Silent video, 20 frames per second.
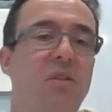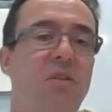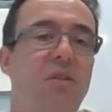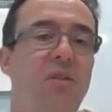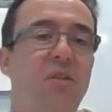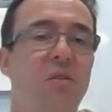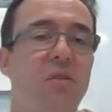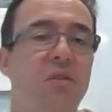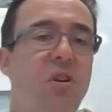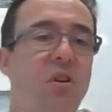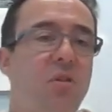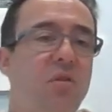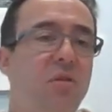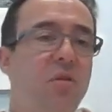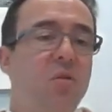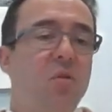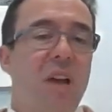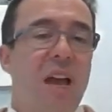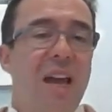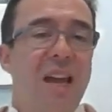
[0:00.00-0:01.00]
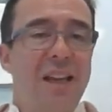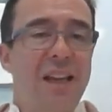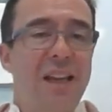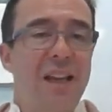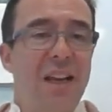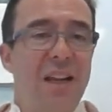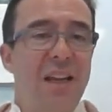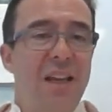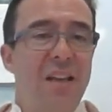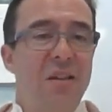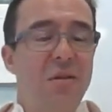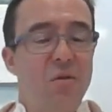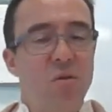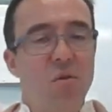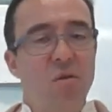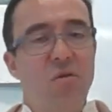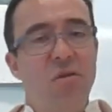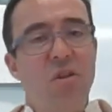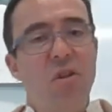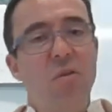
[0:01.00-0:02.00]
If you've grown organically
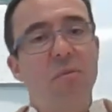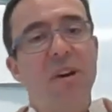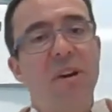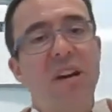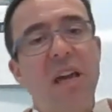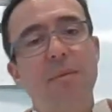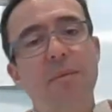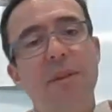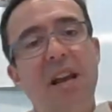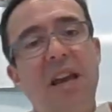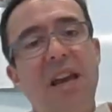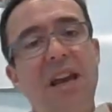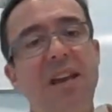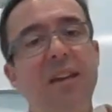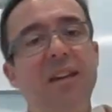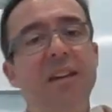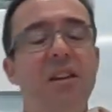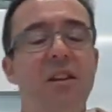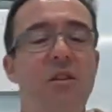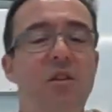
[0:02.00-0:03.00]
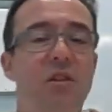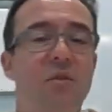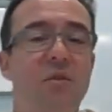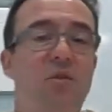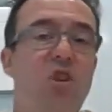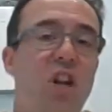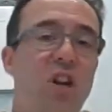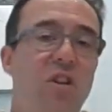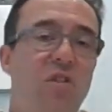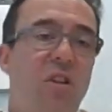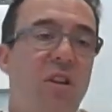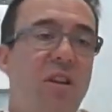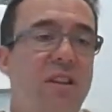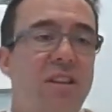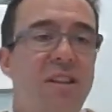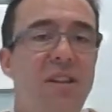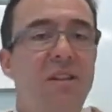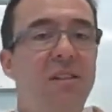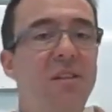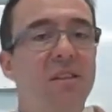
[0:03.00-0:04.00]
or grown by M&A, you'll have
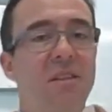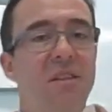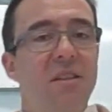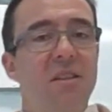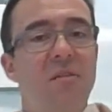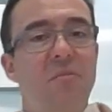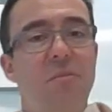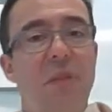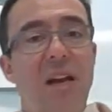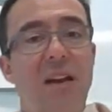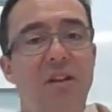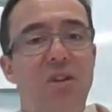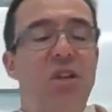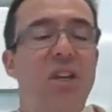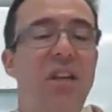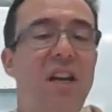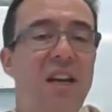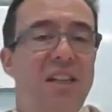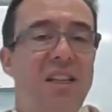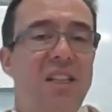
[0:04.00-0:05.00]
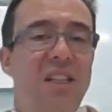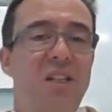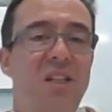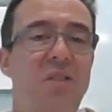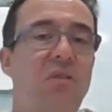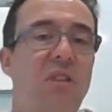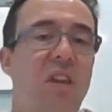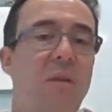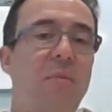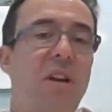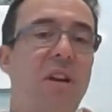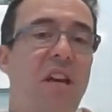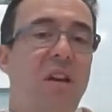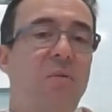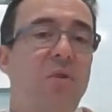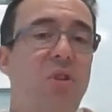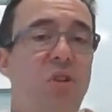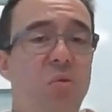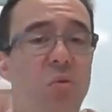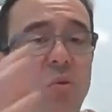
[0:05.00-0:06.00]
generated balance sheet assets of the M&A,
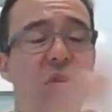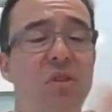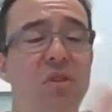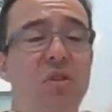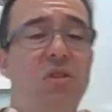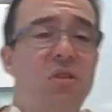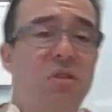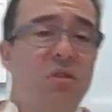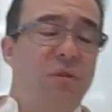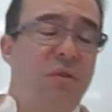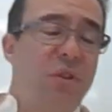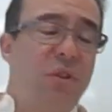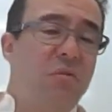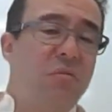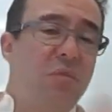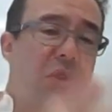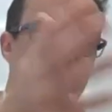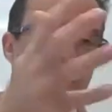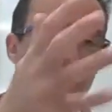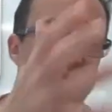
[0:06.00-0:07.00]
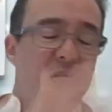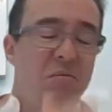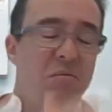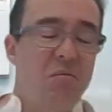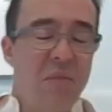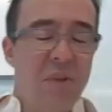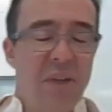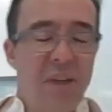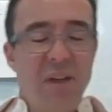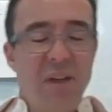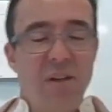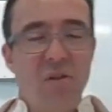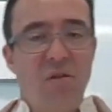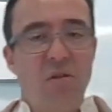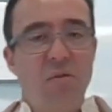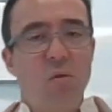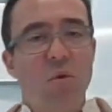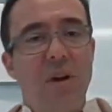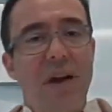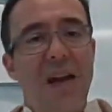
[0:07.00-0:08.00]
which you wouldn't do if you if you
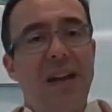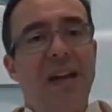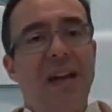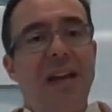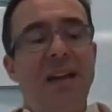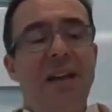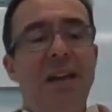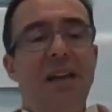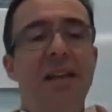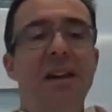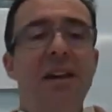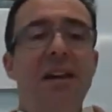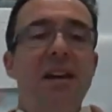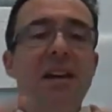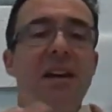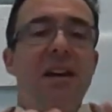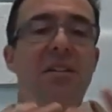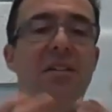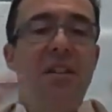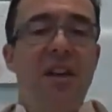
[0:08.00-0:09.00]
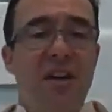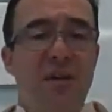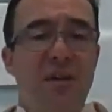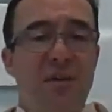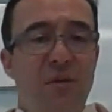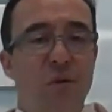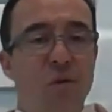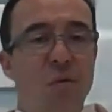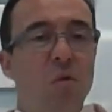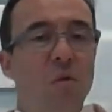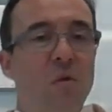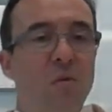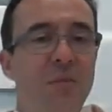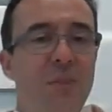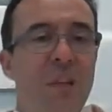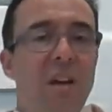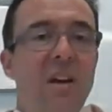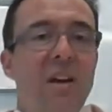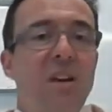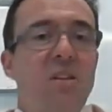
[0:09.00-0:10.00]
grew organically. And therefore,
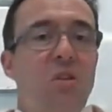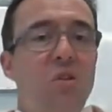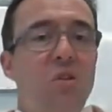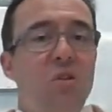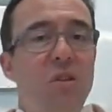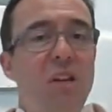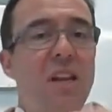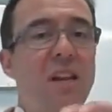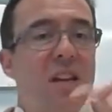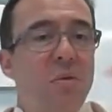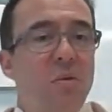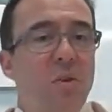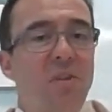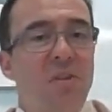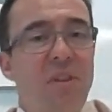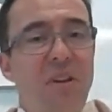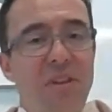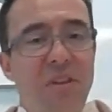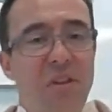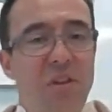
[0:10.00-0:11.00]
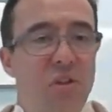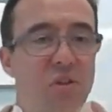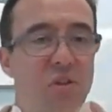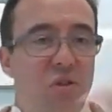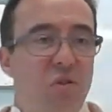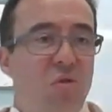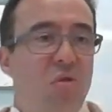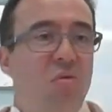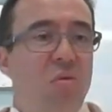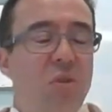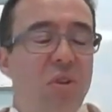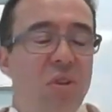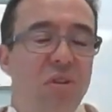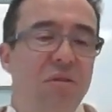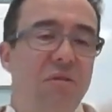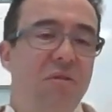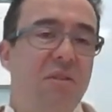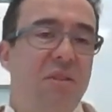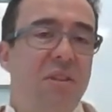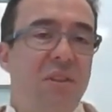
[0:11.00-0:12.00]
you could end up with a very skewed
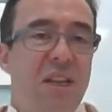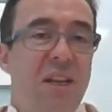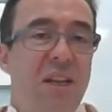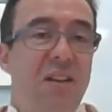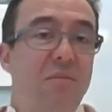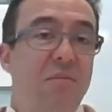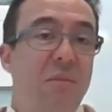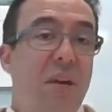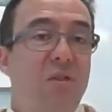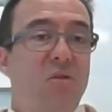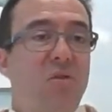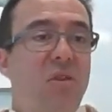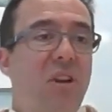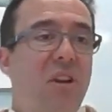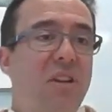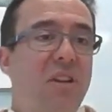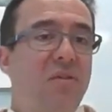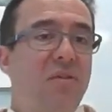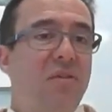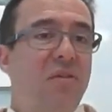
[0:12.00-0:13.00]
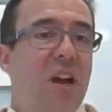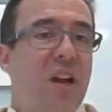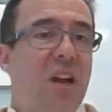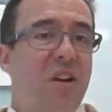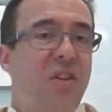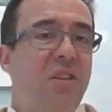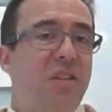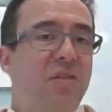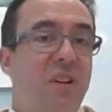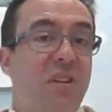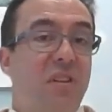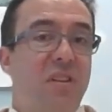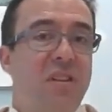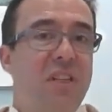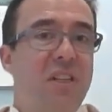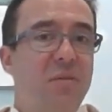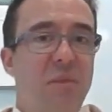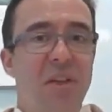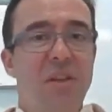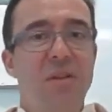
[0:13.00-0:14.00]
set of metrics for actually a very
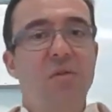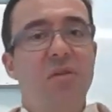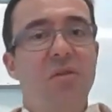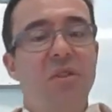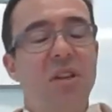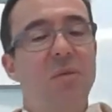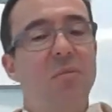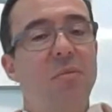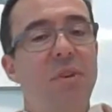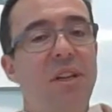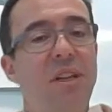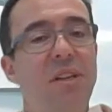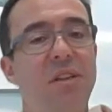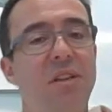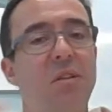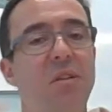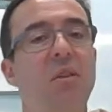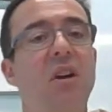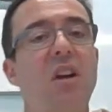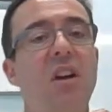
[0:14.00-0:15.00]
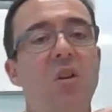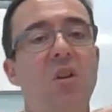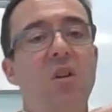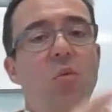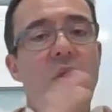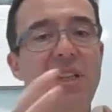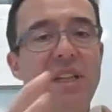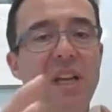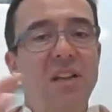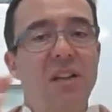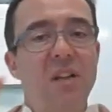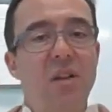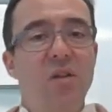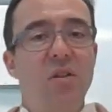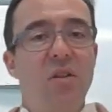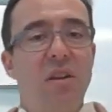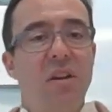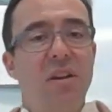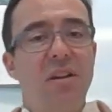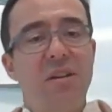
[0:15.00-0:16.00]
similar sort of company. So we tend to
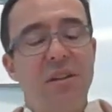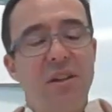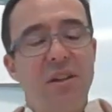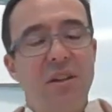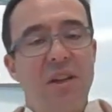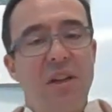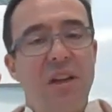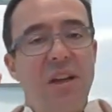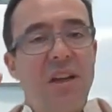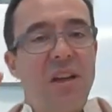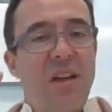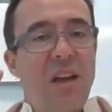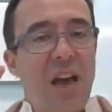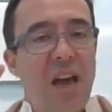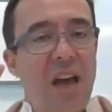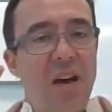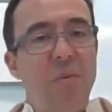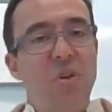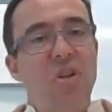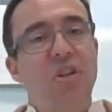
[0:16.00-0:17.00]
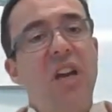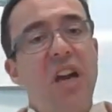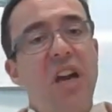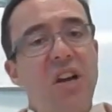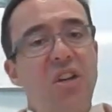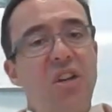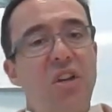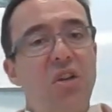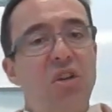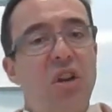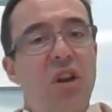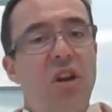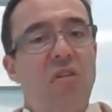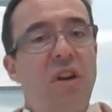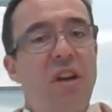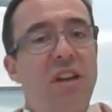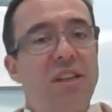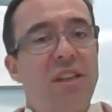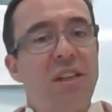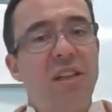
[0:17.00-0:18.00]
look at how much cash you're
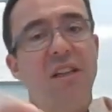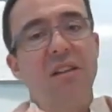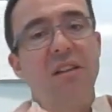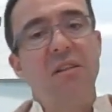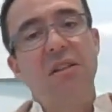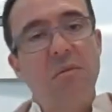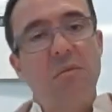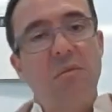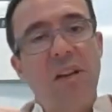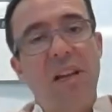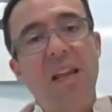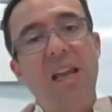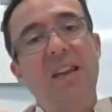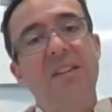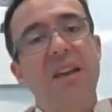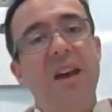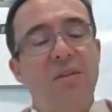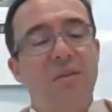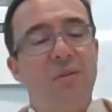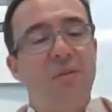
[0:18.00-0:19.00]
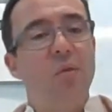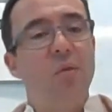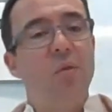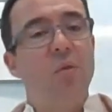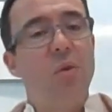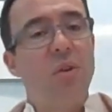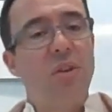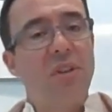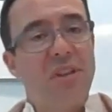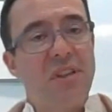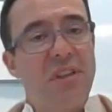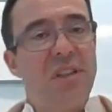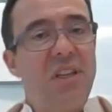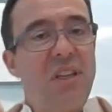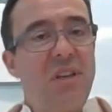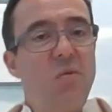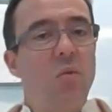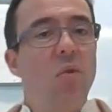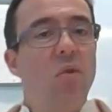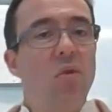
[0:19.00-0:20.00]
generating and play that forward to
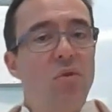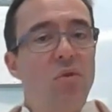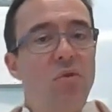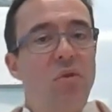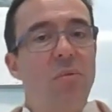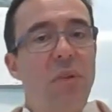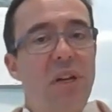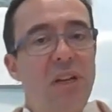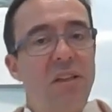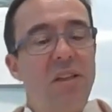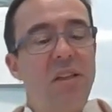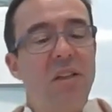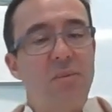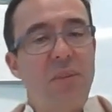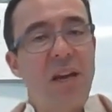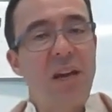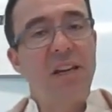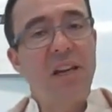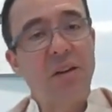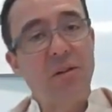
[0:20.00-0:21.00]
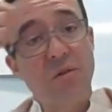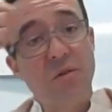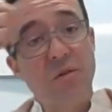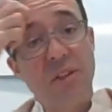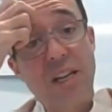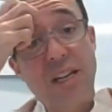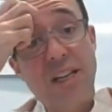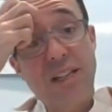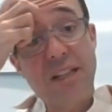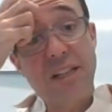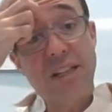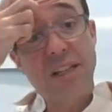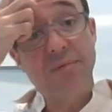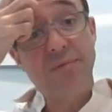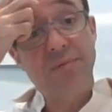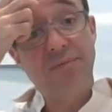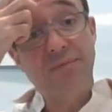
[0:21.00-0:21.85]
see what your ability to pay down your debt is.